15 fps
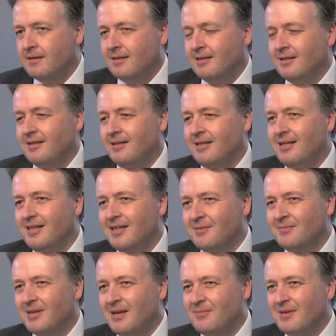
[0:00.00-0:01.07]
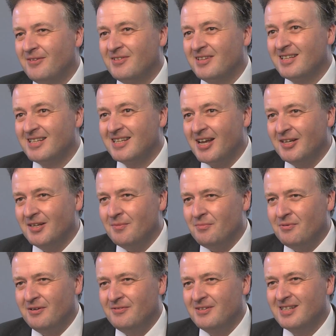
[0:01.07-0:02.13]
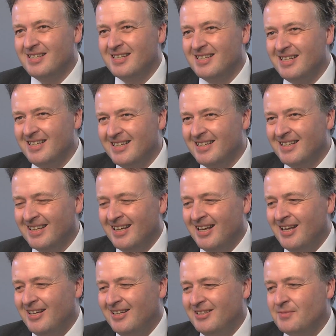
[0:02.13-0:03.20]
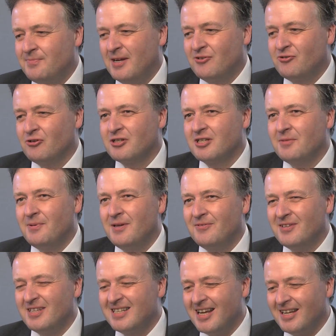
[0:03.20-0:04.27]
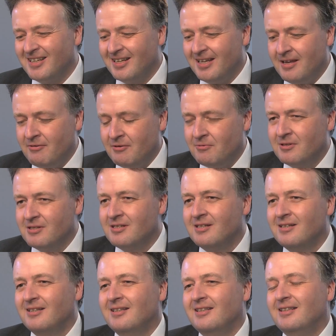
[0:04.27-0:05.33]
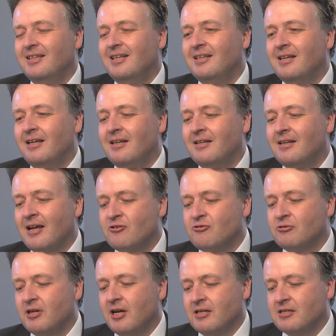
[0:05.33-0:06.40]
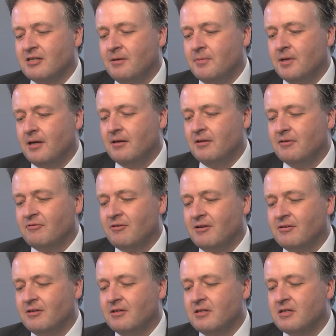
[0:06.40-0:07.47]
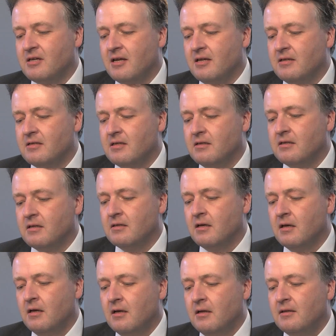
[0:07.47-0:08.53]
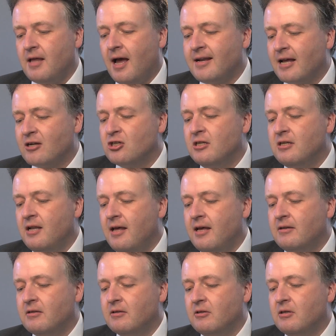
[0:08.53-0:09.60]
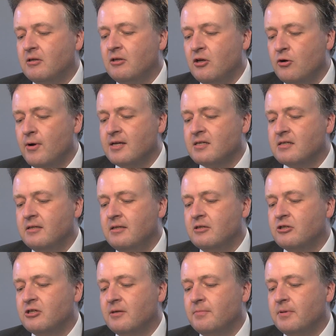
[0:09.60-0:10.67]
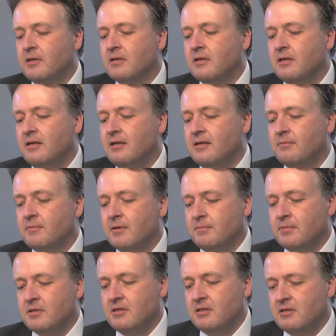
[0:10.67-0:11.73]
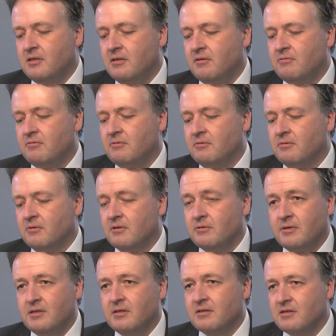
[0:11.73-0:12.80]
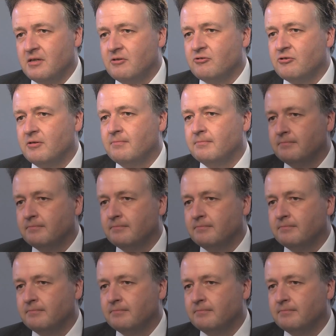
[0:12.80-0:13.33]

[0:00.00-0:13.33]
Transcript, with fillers: Uh, helium named after the sun, previously seen in spectroscopy of the sun. And here it was in, in natural gas coming out of the ground in the States. And, and that actually led US leadership in helium that persisted through the 20th century.